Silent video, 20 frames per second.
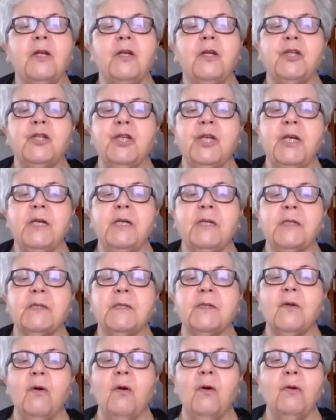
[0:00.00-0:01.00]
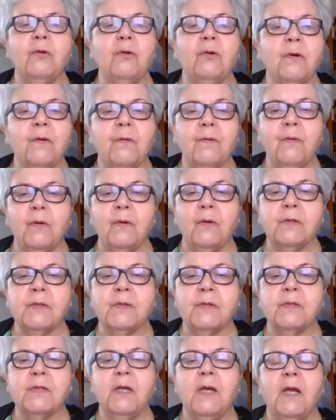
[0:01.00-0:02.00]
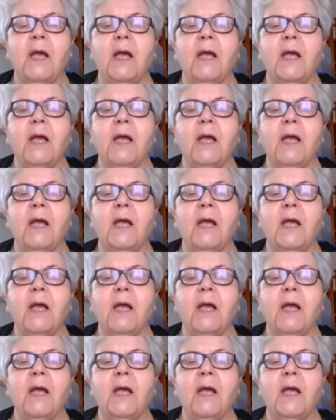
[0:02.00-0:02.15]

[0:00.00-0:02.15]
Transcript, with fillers: shares all her thoughts,